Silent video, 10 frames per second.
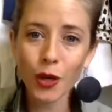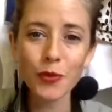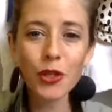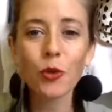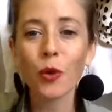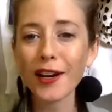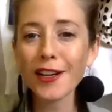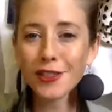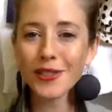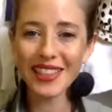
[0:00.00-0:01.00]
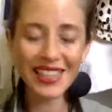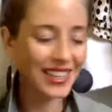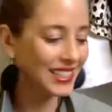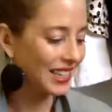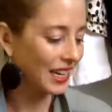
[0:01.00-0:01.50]
So what I do with
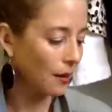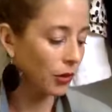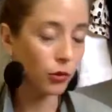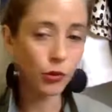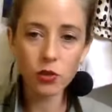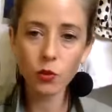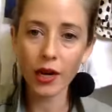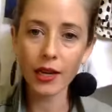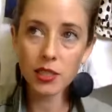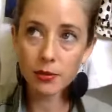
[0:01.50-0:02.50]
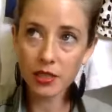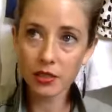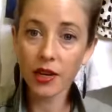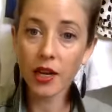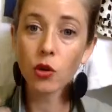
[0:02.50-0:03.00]
this, and the reason why I
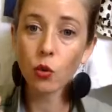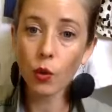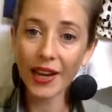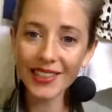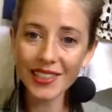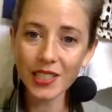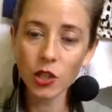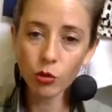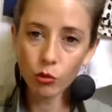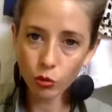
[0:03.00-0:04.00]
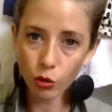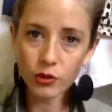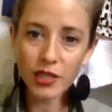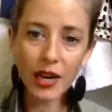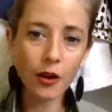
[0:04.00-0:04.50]
specify the white roll
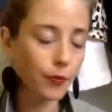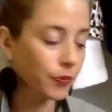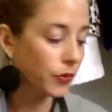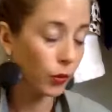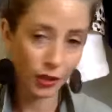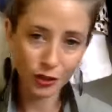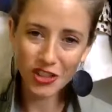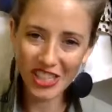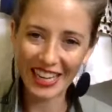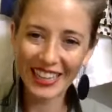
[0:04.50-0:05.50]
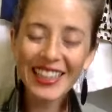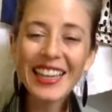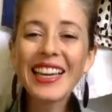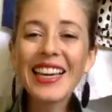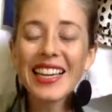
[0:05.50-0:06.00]
down window shade
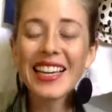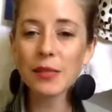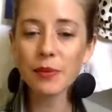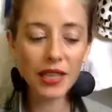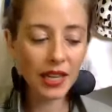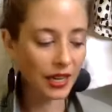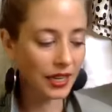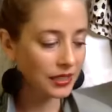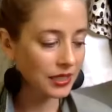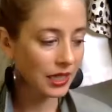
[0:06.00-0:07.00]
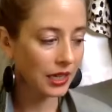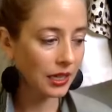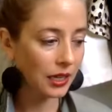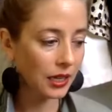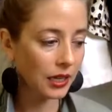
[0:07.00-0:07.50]
is because
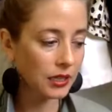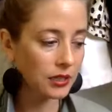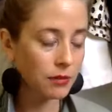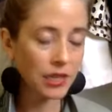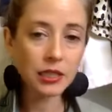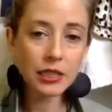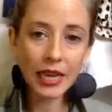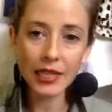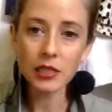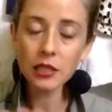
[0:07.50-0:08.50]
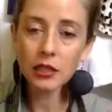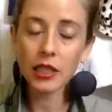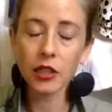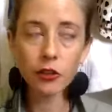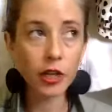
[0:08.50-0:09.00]
makes a nice,
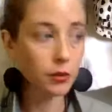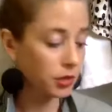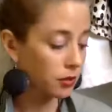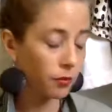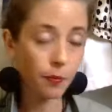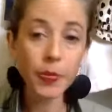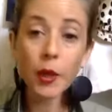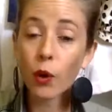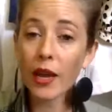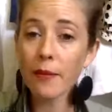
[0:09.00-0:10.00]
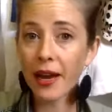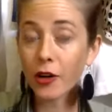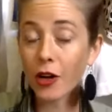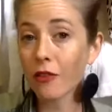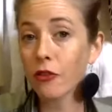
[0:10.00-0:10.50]
clean, crisp white
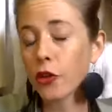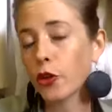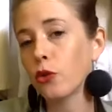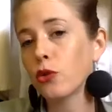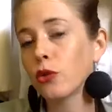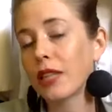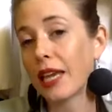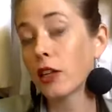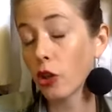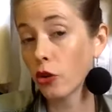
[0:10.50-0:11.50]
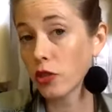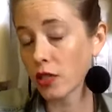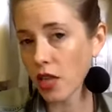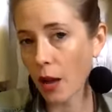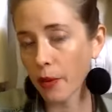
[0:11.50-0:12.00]
background for you to lay clothes on
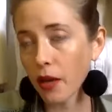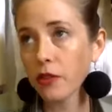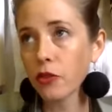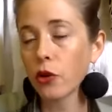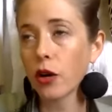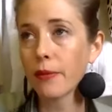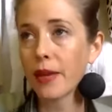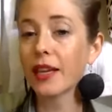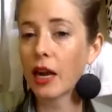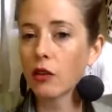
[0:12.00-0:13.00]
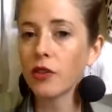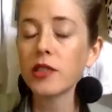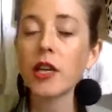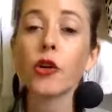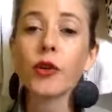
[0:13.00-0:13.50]
top of if you are making outfits
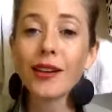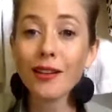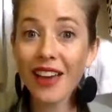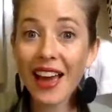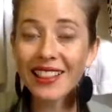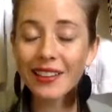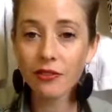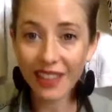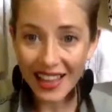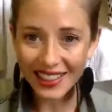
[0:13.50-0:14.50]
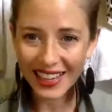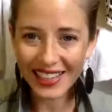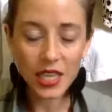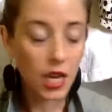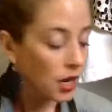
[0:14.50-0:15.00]
and creating flat lays
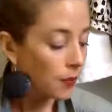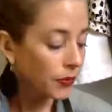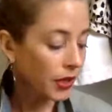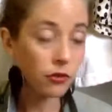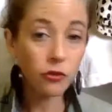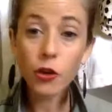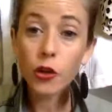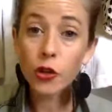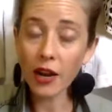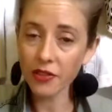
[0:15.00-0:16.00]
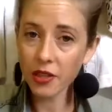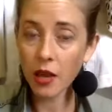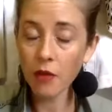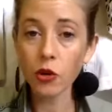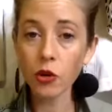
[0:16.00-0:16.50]
and photographing
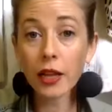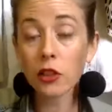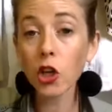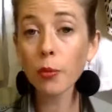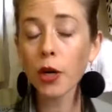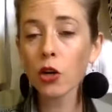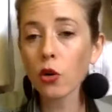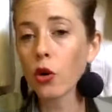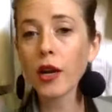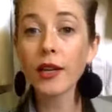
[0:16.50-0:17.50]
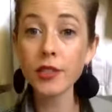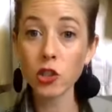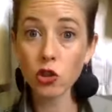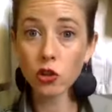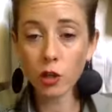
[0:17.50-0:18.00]
them for a lookbook or a
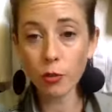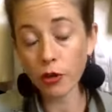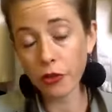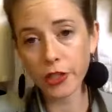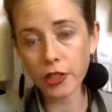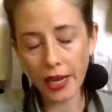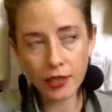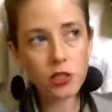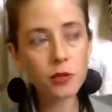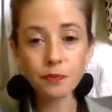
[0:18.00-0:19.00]
digital lookbook for your clients.